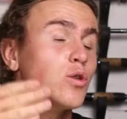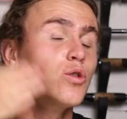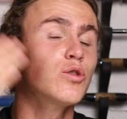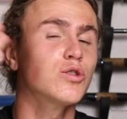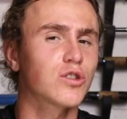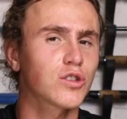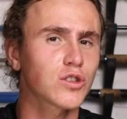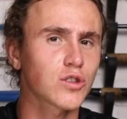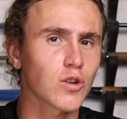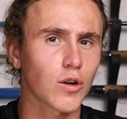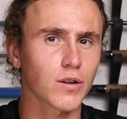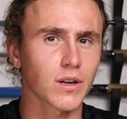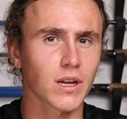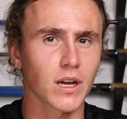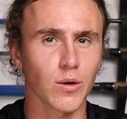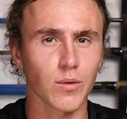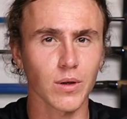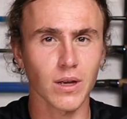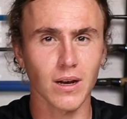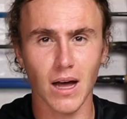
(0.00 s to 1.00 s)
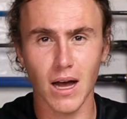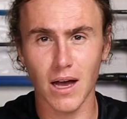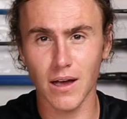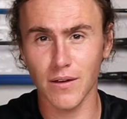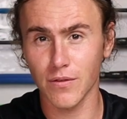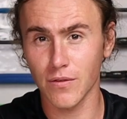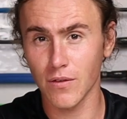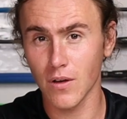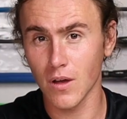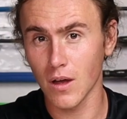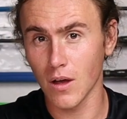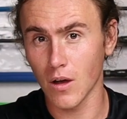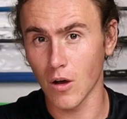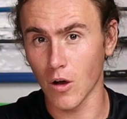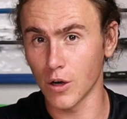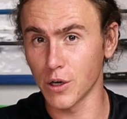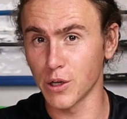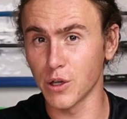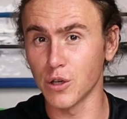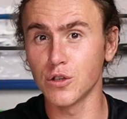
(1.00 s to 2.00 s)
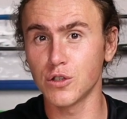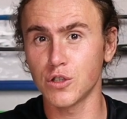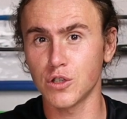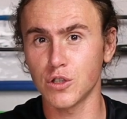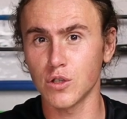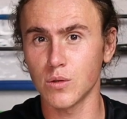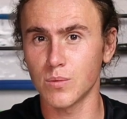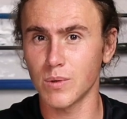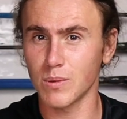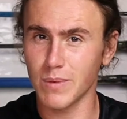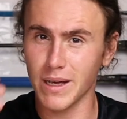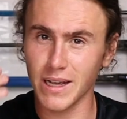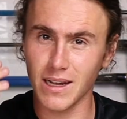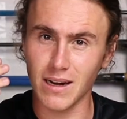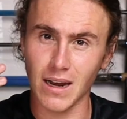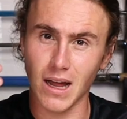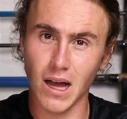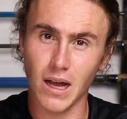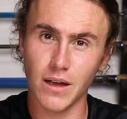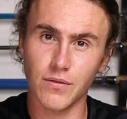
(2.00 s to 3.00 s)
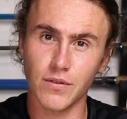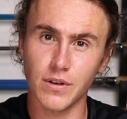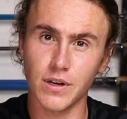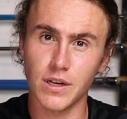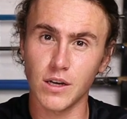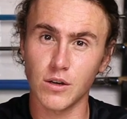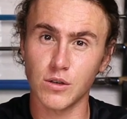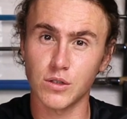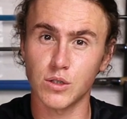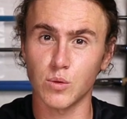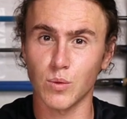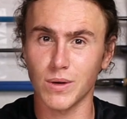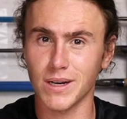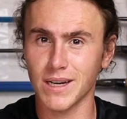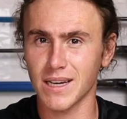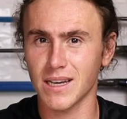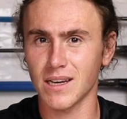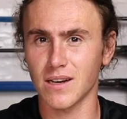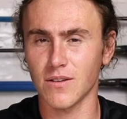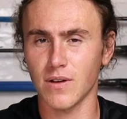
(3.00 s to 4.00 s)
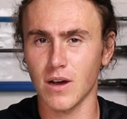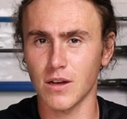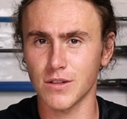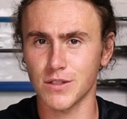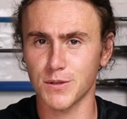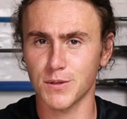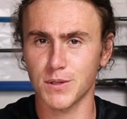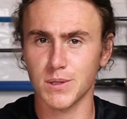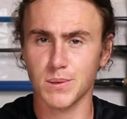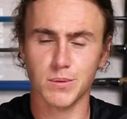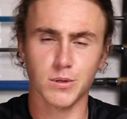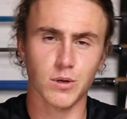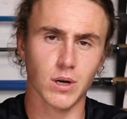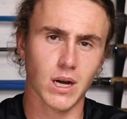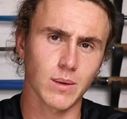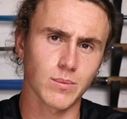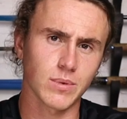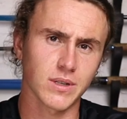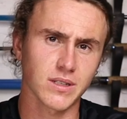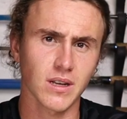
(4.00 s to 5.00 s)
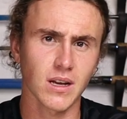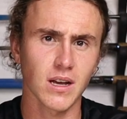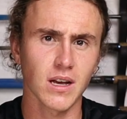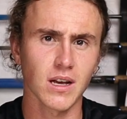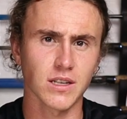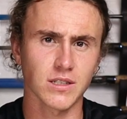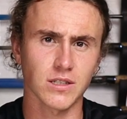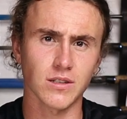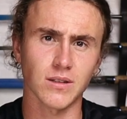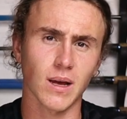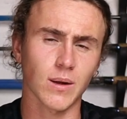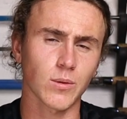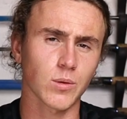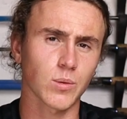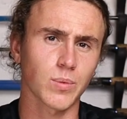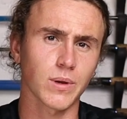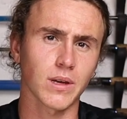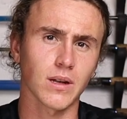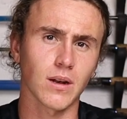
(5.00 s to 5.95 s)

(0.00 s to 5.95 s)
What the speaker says: could start going live on YouTube and make live videos when I get 1,000 subscribers. So that would be